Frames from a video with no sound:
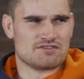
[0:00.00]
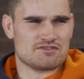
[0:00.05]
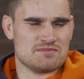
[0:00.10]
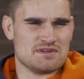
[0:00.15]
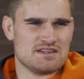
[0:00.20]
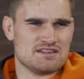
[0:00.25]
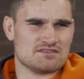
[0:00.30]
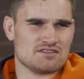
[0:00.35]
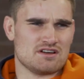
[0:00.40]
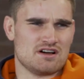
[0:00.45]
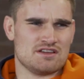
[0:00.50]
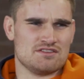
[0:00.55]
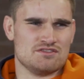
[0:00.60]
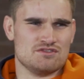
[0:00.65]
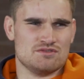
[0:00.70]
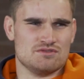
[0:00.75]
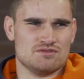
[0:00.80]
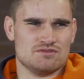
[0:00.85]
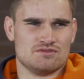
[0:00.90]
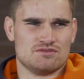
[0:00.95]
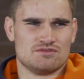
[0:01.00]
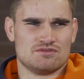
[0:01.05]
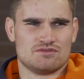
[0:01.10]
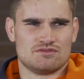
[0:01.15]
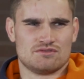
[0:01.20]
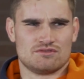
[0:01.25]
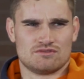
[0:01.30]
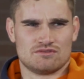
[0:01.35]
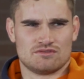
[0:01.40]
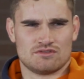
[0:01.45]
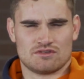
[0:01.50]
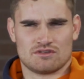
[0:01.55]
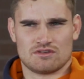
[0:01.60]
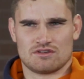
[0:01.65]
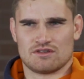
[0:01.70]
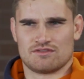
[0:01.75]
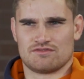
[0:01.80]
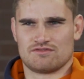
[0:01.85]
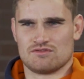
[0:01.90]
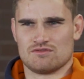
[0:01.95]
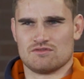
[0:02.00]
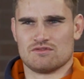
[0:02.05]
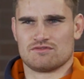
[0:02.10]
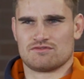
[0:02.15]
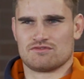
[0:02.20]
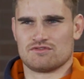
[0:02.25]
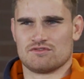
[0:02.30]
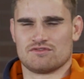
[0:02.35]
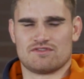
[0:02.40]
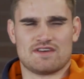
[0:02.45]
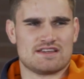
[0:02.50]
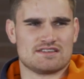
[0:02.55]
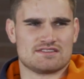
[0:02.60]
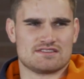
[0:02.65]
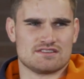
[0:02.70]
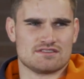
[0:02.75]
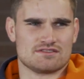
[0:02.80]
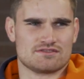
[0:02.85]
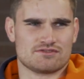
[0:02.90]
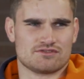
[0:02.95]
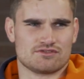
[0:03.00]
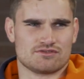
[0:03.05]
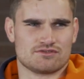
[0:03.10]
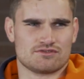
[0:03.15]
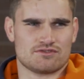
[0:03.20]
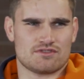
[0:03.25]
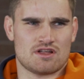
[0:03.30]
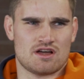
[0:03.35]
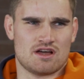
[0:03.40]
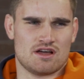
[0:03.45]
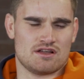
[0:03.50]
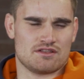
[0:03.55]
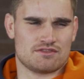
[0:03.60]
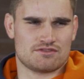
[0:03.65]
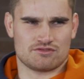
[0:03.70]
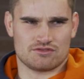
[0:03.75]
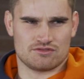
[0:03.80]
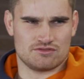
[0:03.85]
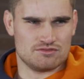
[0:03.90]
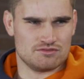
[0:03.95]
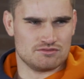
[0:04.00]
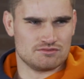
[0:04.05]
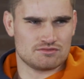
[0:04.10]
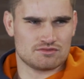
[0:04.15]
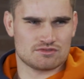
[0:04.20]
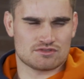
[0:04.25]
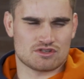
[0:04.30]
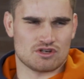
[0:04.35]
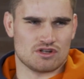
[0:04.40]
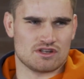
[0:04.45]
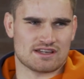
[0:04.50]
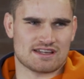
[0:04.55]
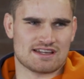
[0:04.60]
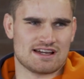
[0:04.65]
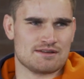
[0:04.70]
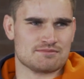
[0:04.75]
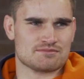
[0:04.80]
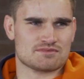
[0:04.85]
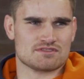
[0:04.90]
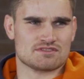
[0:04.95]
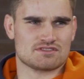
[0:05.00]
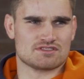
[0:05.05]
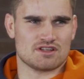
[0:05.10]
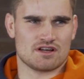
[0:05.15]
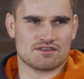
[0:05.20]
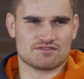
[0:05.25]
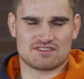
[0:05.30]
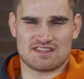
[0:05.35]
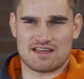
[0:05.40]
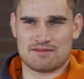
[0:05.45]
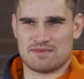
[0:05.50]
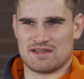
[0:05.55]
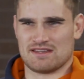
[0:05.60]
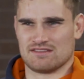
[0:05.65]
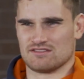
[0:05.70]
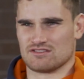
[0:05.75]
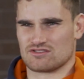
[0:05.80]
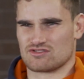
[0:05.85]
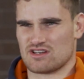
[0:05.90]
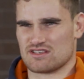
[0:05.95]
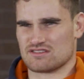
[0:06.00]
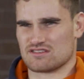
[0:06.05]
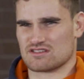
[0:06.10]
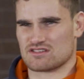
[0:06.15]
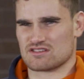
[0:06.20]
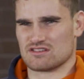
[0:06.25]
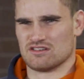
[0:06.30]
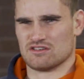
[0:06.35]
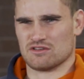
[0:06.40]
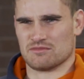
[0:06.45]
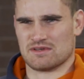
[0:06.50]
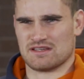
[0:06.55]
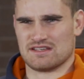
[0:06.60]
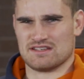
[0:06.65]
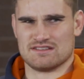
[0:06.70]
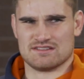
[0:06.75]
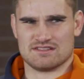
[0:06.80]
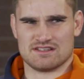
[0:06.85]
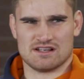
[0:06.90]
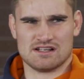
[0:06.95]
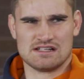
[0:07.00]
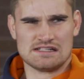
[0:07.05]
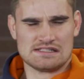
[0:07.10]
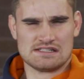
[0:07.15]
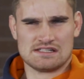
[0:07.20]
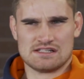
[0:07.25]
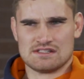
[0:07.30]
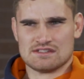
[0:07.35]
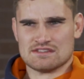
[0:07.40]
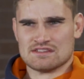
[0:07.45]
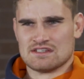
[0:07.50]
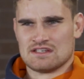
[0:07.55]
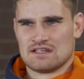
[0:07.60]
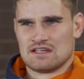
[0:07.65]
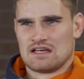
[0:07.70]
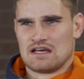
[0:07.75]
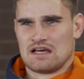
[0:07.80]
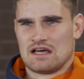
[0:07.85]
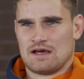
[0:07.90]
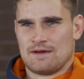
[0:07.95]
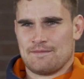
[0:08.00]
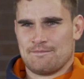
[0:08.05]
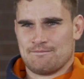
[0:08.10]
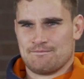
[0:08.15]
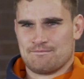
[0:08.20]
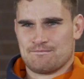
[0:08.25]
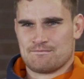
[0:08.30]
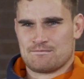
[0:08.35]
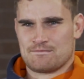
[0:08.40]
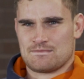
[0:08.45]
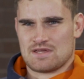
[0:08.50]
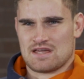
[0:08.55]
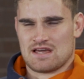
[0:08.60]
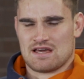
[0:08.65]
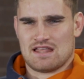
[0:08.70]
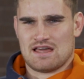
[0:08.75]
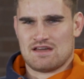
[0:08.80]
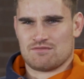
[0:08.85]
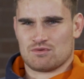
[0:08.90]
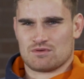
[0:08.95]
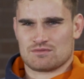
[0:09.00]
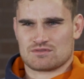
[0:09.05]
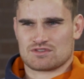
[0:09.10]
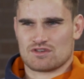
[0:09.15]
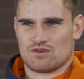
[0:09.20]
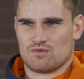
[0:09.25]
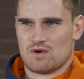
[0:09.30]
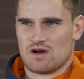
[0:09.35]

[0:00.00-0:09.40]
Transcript: for me is that I knew a few faces through Scotland camps and stuff, so that made the transition a little bit easier. Yeah, everyone was so